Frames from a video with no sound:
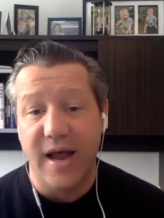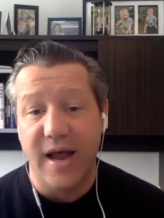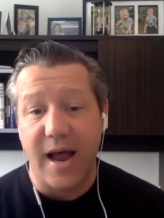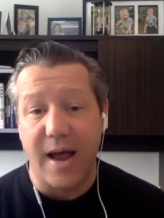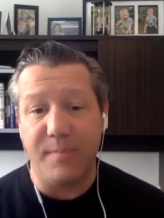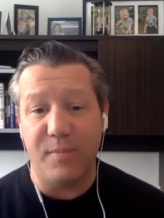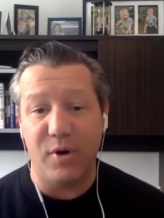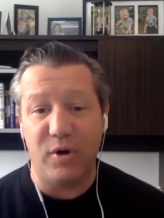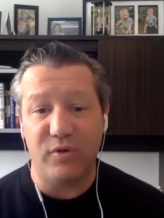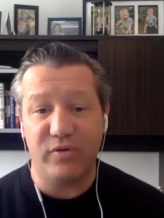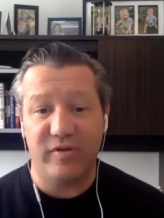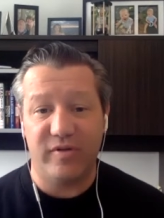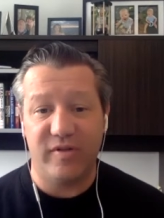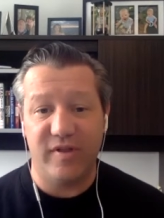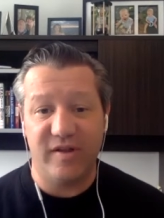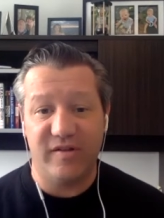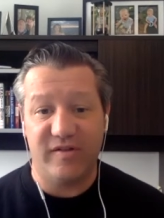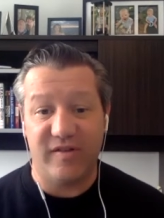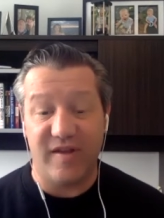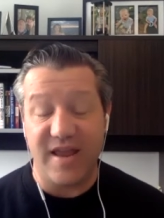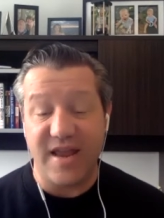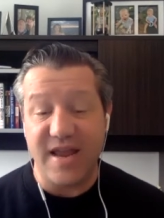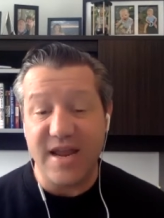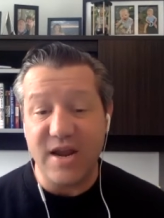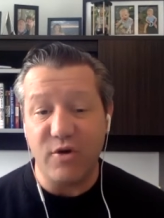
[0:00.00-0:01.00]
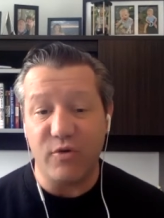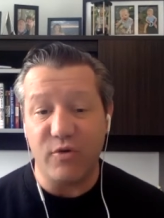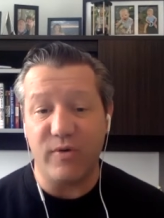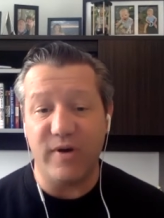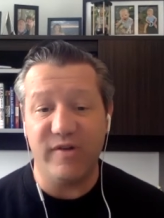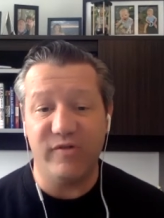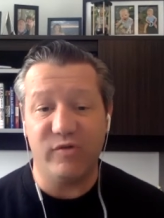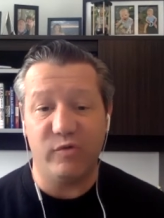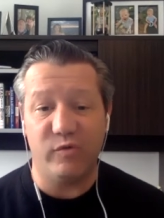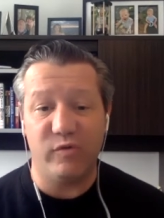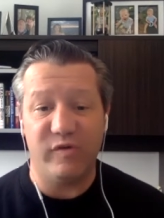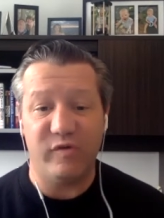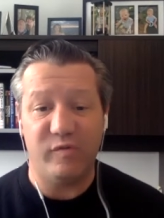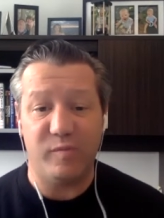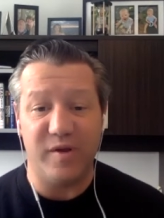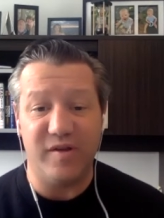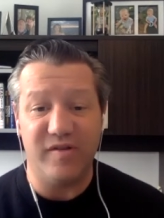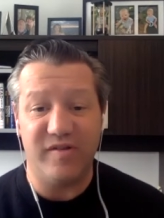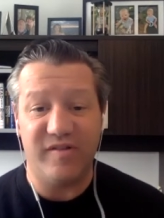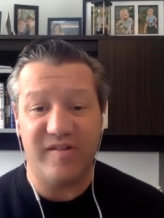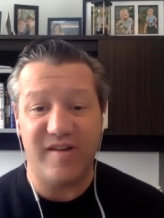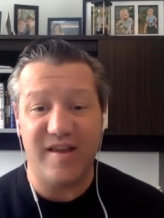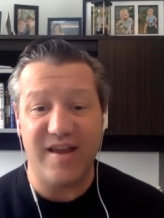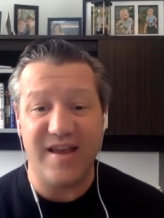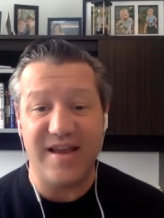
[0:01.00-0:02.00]
about this increase we've been
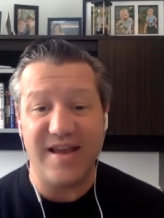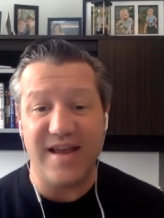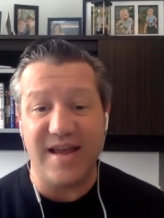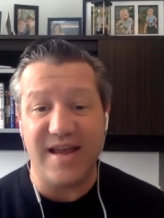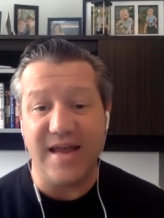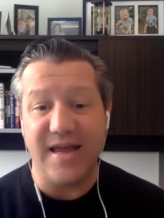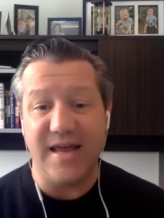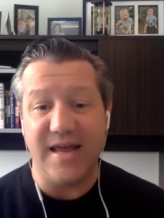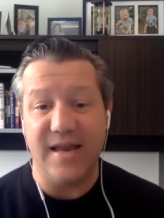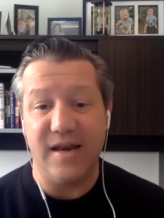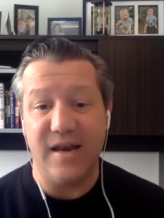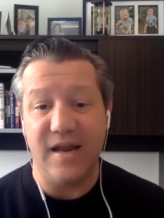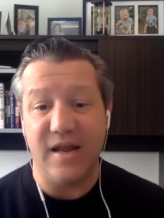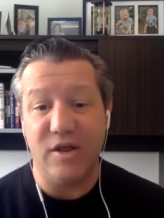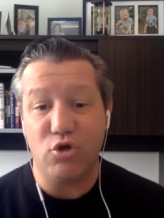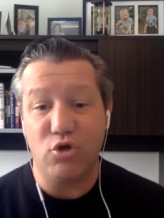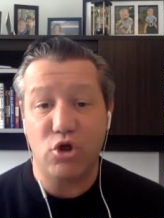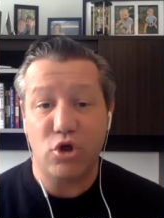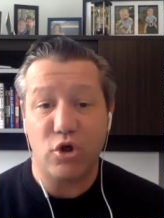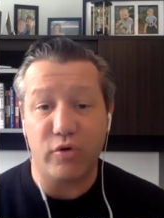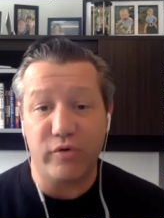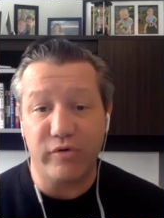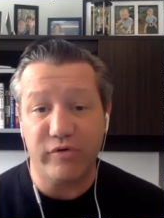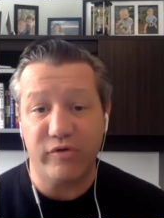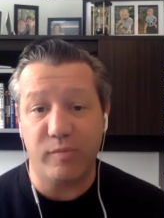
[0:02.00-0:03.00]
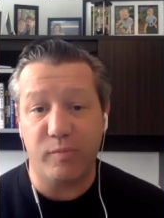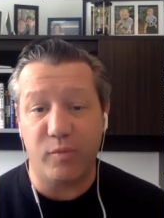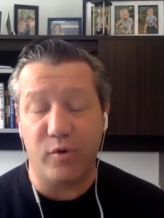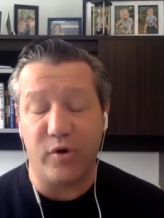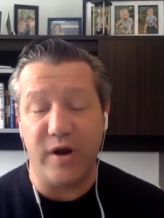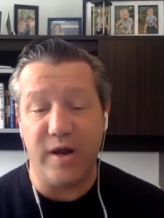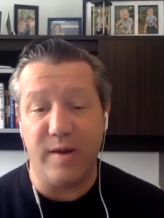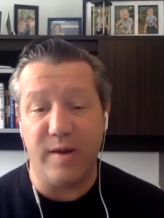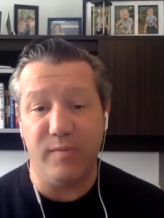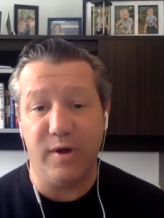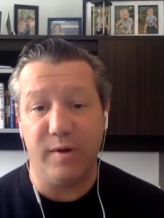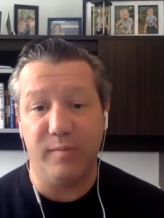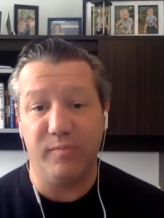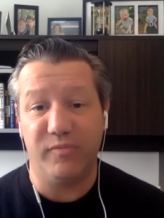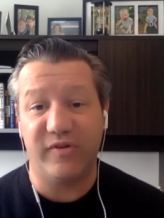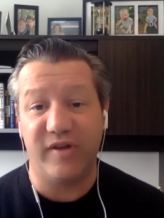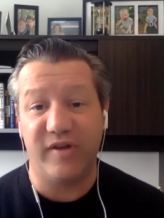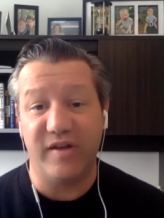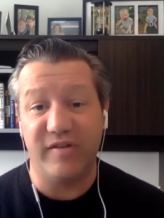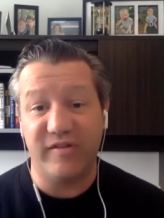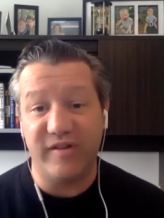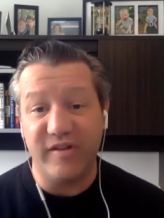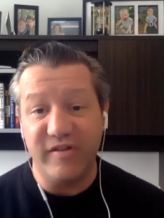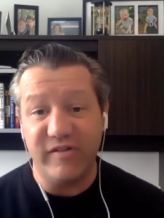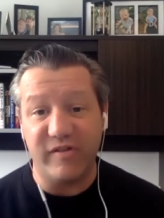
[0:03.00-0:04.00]
seeing in insurance premiums
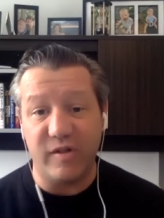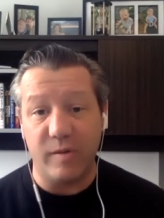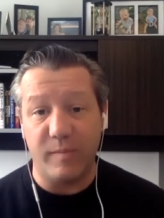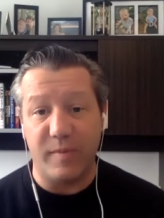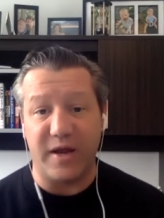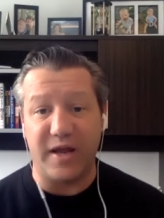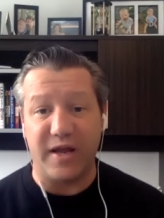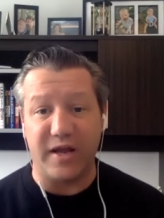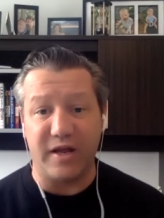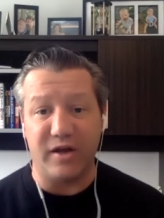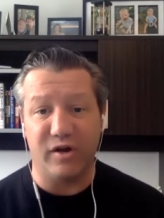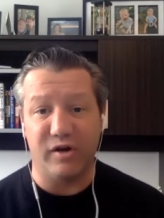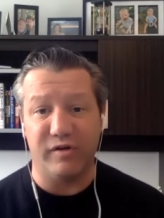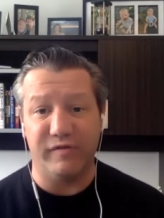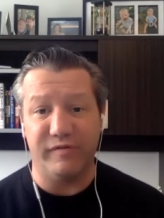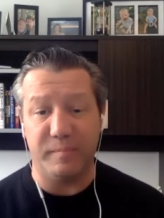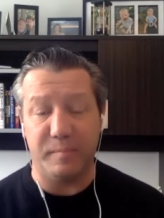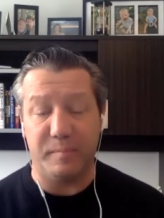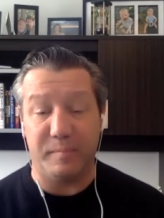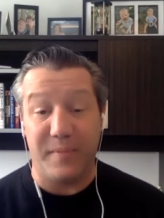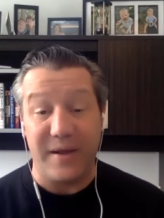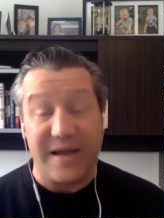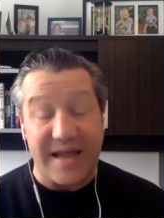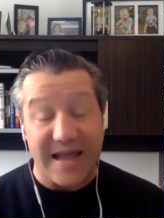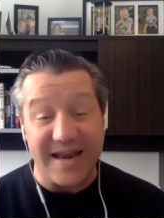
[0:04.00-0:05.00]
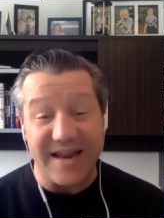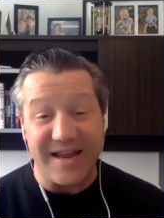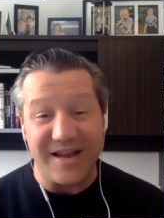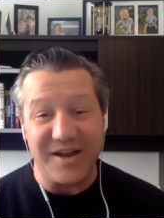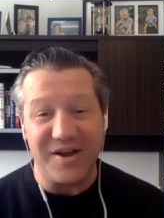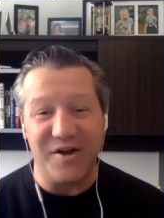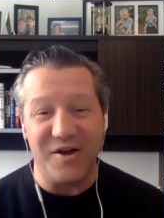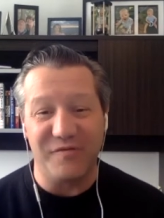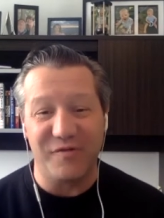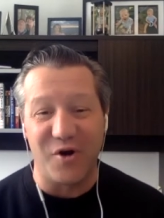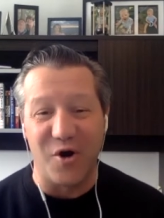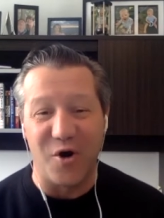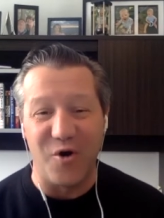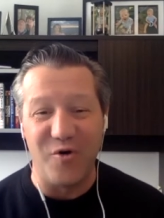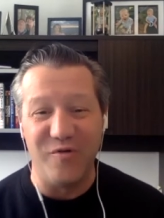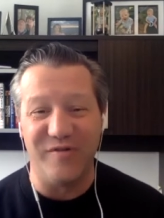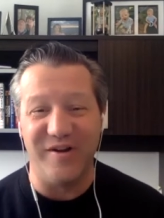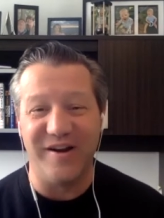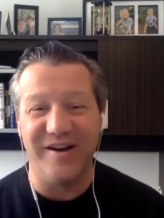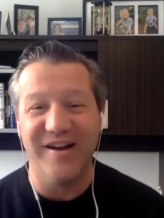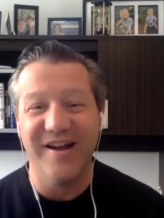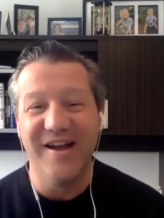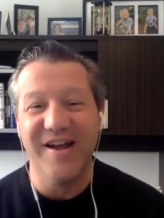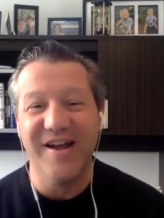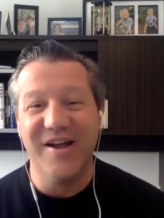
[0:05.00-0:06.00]
since the beginning of, beginning of
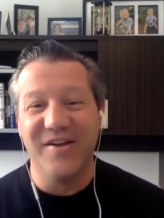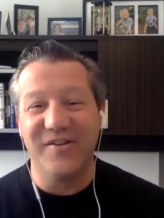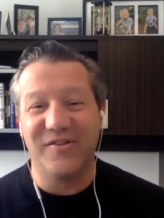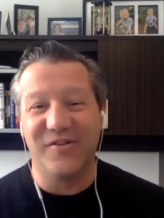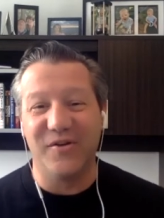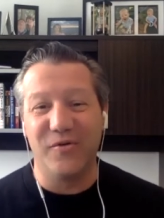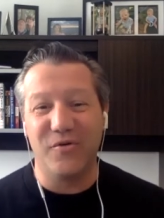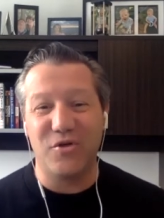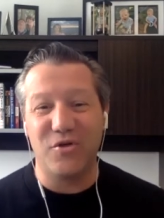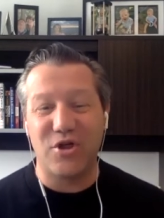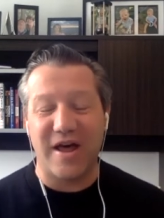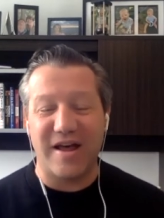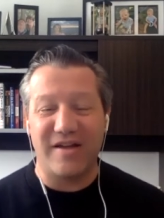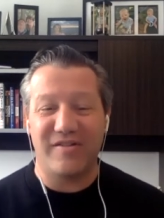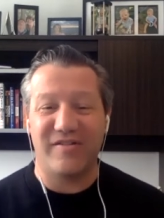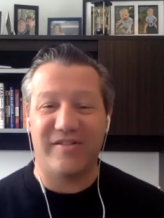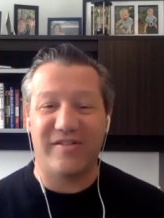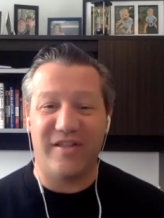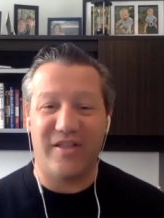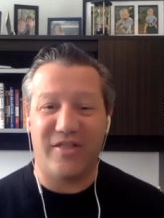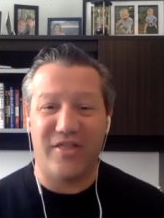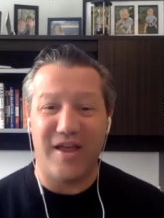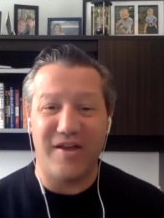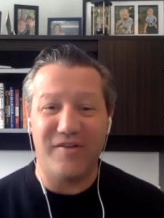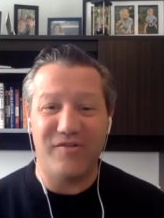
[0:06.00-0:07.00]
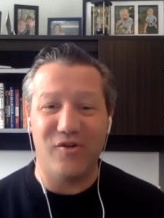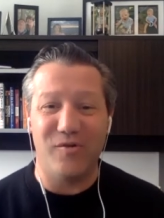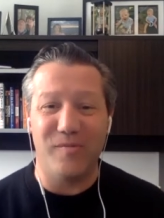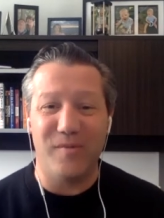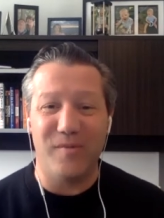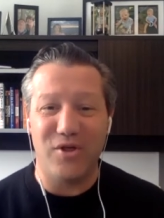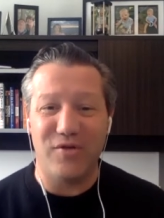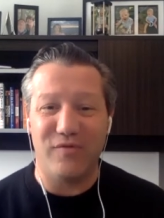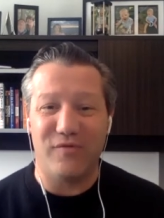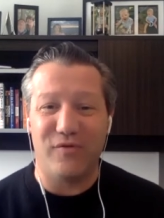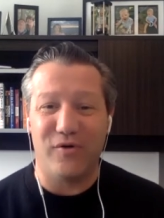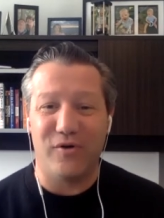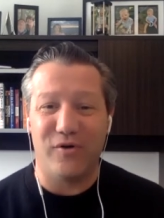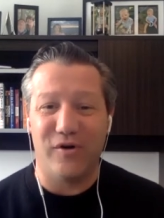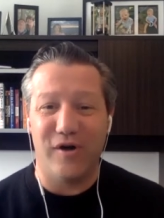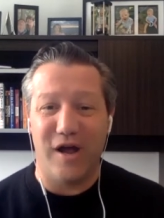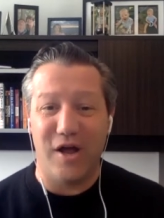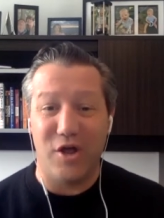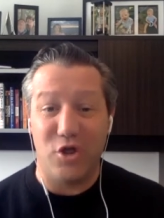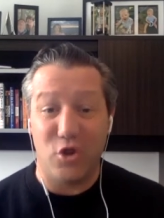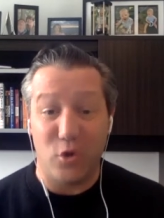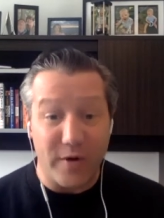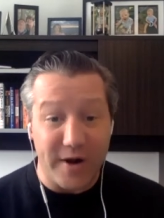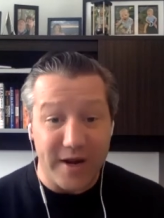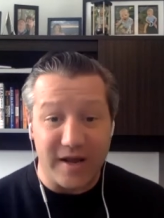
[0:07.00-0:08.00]
COVID. So, Jacques, thanks so much for uh,
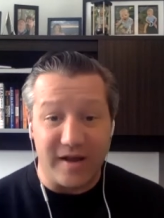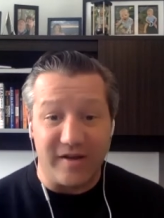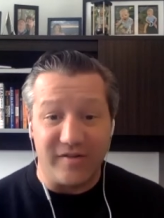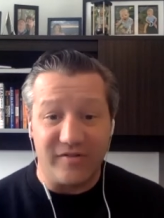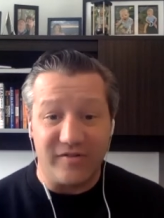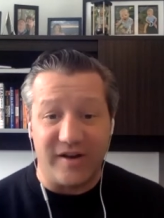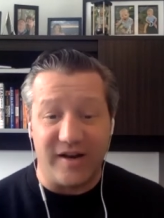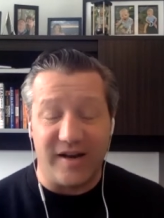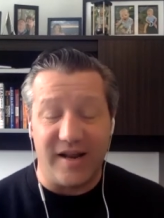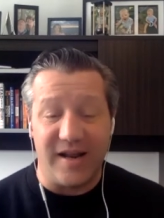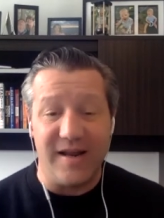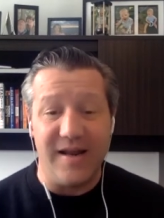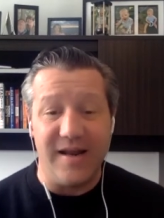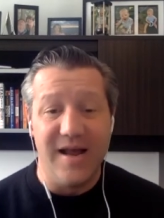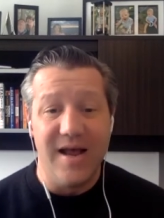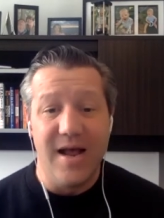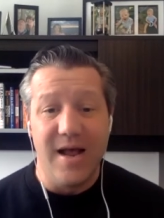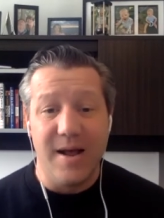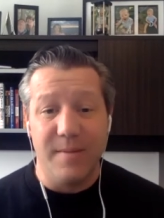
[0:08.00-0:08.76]
joining us today.